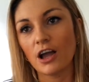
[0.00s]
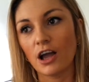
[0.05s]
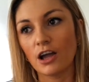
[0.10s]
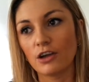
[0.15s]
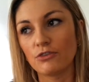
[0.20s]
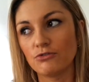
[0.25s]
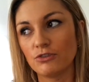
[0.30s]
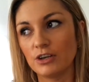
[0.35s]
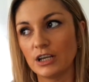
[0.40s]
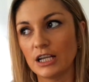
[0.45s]

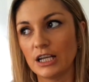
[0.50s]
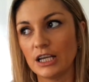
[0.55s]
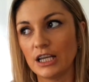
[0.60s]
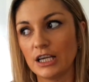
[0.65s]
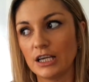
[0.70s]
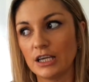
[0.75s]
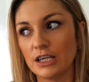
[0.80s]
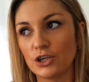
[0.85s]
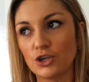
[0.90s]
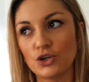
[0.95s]
a
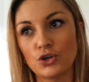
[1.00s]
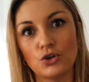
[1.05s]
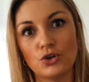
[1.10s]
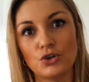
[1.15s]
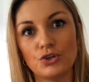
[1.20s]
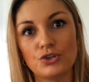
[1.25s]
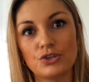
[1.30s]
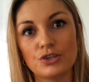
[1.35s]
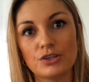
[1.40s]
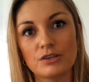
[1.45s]
really
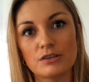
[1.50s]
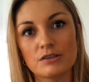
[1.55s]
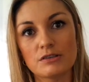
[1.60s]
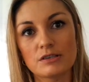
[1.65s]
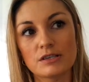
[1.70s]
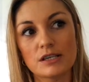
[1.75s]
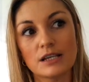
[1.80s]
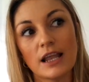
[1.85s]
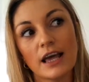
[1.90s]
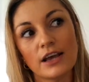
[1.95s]
good
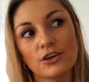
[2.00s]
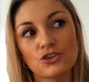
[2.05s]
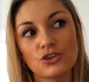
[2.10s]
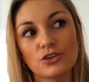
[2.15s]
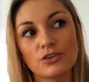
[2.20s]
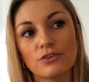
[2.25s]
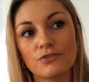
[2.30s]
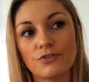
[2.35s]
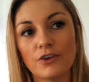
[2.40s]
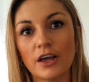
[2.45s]

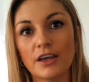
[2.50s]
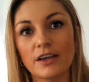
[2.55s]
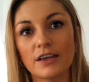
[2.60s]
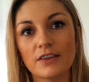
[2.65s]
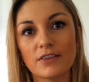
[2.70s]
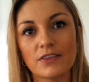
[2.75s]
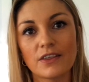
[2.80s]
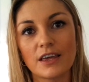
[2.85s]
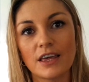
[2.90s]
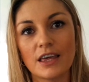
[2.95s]
selection of like
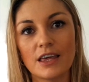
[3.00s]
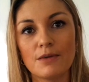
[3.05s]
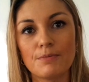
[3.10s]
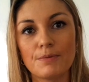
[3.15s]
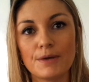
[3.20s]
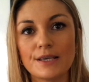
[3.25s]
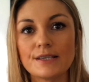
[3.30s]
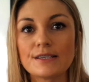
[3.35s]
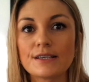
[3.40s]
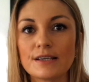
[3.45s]
the key
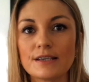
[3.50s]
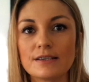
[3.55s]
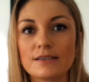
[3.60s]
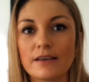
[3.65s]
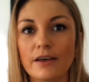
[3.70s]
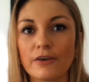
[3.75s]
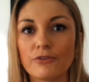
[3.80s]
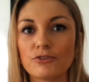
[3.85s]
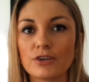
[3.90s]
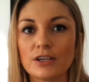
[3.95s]
pieces
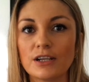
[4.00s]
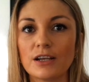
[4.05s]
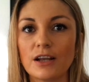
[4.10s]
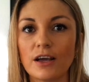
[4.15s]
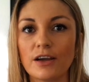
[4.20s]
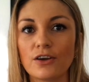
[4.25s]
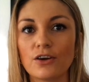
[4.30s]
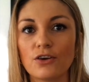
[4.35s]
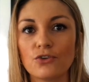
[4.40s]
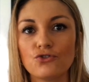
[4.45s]
that are really
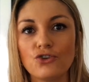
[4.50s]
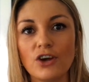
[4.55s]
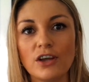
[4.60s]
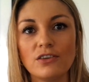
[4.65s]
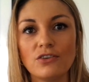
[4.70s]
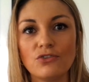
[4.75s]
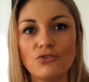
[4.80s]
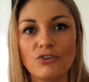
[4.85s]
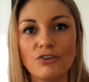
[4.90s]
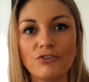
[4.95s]
like
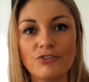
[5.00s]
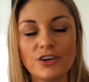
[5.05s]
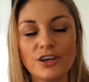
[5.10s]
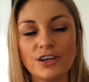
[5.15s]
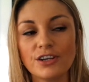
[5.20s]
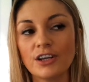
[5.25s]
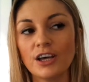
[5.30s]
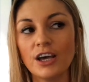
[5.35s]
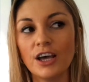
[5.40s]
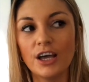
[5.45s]
trend
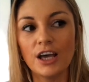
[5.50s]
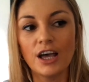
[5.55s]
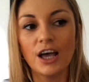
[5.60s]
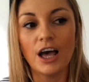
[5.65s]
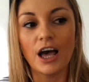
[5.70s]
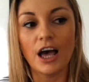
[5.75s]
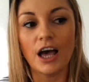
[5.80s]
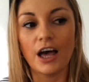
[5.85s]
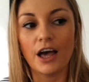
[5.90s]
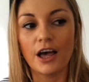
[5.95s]
driven.
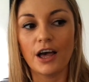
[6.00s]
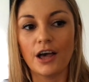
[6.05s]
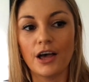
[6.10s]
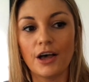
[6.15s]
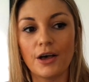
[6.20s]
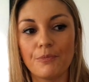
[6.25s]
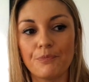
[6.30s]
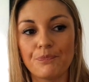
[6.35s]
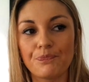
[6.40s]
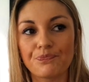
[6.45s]

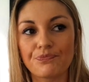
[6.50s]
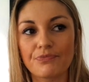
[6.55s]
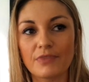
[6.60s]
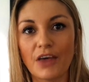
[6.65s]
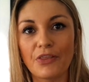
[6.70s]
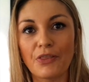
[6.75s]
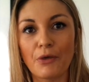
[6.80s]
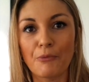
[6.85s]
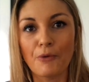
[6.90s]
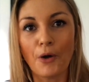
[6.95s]

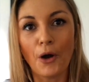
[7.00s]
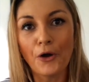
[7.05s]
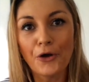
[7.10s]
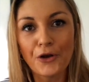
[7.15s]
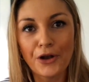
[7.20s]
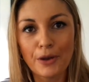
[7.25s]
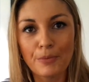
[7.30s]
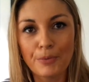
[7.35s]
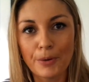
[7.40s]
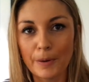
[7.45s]
The
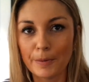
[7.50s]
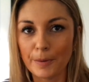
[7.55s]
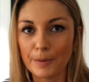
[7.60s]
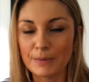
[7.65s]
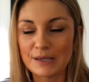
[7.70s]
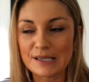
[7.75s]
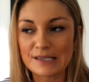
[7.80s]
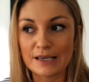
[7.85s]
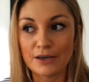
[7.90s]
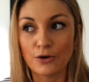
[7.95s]
only
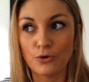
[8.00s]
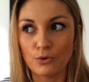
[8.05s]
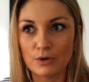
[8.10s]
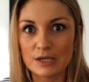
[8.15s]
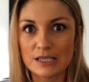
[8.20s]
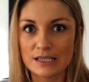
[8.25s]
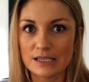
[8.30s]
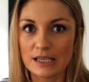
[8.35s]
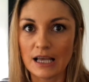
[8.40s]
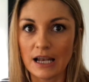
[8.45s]
problem is they
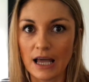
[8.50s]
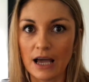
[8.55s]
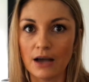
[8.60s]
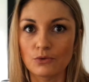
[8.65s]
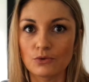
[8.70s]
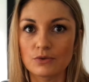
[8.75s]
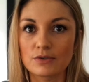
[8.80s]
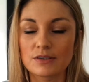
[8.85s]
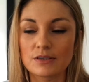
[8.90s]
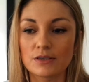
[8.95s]
always sell
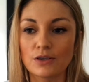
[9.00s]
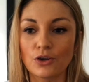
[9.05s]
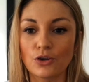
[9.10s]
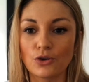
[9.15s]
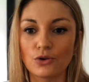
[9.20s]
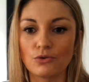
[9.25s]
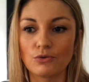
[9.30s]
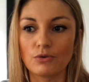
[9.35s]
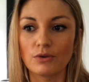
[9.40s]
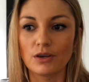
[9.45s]
out,
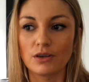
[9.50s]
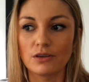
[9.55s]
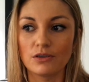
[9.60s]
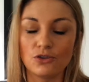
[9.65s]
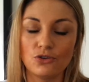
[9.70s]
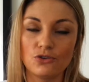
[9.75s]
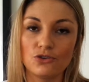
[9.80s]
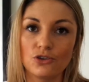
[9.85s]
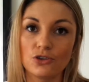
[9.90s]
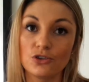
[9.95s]
so
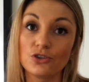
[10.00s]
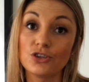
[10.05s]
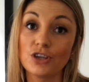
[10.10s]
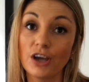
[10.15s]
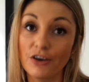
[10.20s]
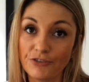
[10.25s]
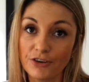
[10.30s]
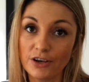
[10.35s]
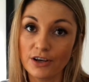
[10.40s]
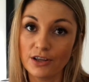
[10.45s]
you should
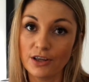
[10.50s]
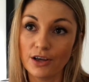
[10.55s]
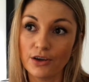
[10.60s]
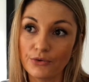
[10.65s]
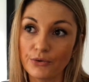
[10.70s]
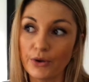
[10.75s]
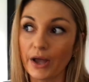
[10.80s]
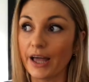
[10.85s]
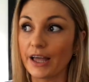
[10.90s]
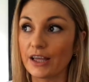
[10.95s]
definitely
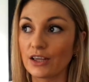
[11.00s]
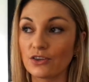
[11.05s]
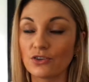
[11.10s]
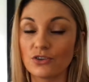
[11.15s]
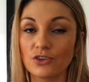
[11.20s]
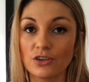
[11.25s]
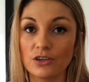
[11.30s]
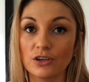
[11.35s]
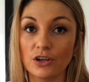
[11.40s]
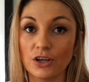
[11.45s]
go
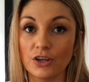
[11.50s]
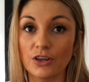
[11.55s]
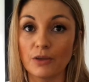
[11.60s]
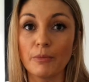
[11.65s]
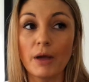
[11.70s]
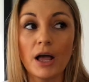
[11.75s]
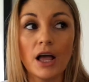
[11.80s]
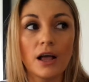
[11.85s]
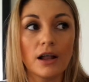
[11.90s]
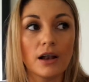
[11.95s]
and look at
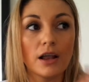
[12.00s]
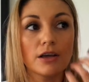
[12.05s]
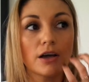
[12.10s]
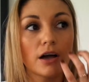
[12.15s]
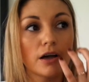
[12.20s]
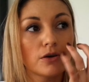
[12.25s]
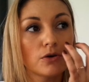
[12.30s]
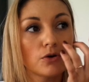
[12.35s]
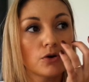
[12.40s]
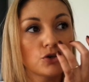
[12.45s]
them. Like
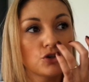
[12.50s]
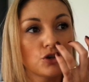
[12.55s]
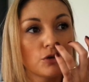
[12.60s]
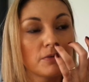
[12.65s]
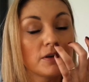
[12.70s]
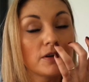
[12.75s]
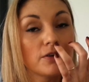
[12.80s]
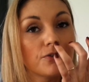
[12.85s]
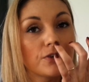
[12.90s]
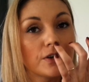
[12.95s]
I got a
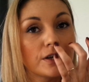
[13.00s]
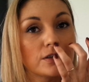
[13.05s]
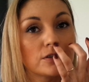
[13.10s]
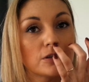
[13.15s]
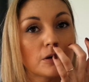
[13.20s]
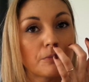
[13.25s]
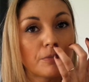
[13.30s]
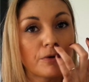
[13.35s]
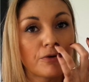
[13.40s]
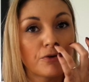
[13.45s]
Tommy Hilfiger
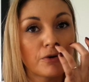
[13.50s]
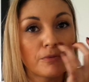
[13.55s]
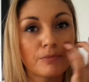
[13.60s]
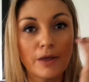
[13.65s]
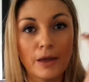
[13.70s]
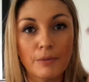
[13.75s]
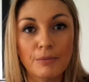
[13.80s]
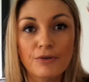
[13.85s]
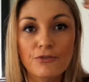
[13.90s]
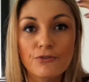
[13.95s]
jumper from
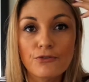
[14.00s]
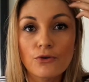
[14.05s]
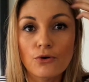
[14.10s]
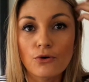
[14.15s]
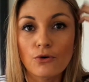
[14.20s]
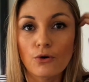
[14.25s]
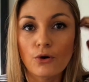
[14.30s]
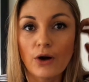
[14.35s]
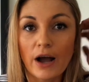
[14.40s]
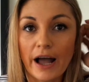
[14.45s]
there
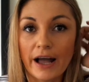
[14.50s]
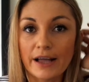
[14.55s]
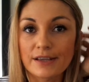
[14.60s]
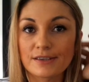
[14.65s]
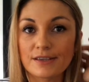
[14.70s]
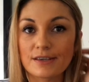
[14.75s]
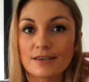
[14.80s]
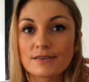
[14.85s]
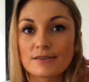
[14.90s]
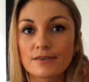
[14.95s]
before
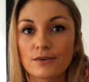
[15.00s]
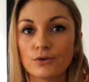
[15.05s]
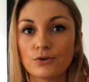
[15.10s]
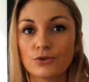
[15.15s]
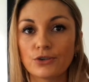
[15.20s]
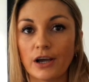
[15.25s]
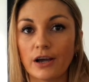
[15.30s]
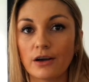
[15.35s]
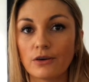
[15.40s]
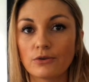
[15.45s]
and it
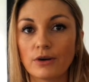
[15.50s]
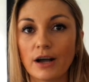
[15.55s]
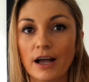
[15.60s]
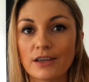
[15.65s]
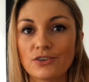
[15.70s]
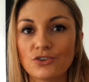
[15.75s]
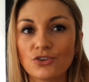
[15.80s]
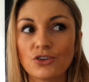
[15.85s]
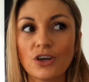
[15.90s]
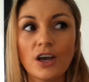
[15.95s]
sold out,
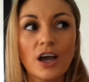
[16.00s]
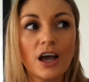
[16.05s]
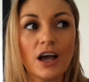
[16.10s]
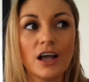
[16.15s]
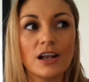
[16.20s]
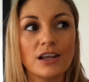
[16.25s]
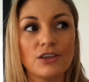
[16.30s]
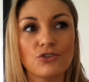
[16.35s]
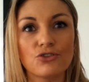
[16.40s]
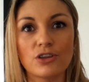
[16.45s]
and
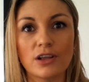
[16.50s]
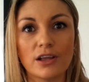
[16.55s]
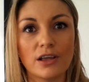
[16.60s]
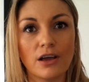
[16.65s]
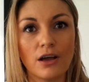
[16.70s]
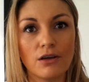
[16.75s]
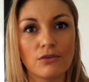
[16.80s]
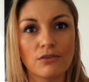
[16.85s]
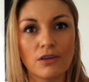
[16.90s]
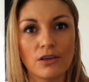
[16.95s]

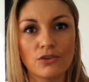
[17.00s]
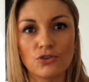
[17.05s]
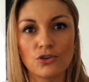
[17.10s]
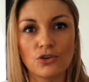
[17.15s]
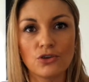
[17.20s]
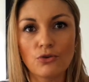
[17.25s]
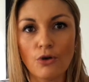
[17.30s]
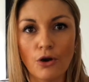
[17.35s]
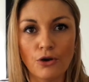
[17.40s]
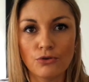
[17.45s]
literally I was like, do
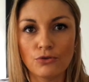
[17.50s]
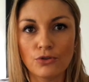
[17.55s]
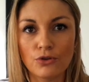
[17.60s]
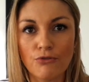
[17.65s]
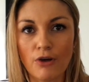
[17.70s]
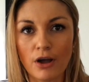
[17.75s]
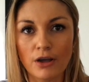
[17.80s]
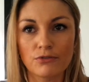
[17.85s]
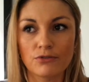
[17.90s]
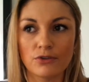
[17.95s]
you own the
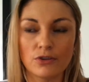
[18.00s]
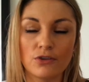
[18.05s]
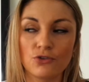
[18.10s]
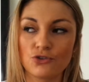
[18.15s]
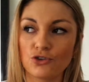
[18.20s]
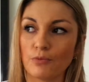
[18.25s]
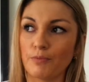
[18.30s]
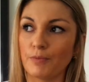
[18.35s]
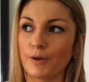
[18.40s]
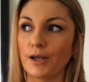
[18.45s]
rights to this
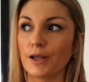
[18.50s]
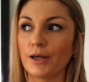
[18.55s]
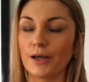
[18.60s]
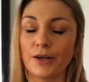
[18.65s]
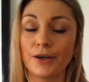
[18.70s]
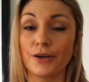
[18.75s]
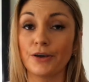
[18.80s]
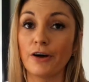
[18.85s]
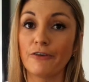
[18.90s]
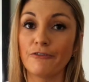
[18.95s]
jumper? Like
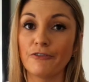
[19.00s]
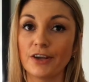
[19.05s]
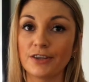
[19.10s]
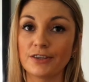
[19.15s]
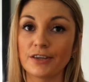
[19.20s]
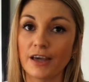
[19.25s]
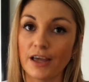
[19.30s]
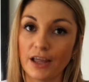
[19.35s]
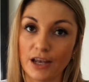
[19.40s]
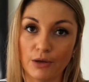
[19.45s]
I can't find
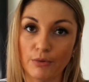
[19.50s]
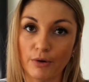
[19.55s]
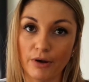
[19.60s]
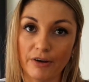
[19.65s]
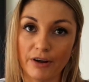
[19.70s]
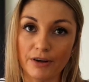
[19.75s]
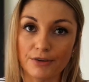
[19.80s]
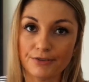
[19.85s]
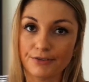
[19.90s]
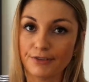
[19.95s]
it
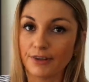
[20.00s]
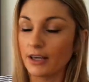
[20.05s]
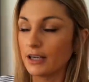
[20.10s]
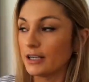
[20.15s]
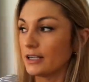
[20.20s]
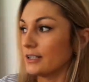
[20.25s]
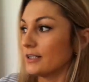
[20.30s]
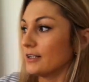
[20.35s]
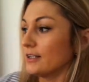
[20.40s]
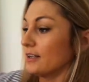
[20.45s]
anywhere
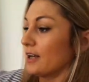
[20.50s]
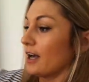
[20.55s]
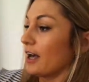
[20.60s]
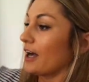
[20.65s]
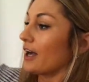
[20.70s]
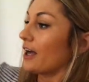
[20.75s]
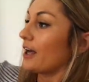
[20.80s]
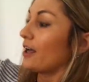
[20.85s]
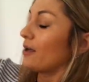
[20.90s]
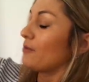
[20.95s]

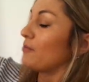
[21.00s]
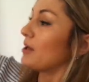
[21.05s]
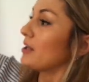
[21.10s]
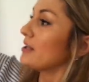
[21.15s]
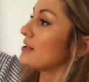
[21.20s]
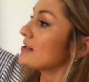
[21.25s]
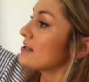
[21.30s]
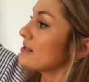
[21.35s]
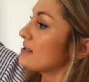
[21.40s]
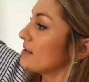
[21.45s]
else.
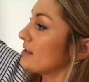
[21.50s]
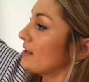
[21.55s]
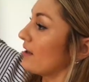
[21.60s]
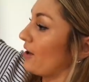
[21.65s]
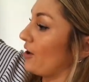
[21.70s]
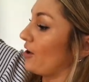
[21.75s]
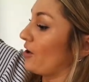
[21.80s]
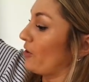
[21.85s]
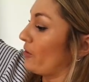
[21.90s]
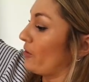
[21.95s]
So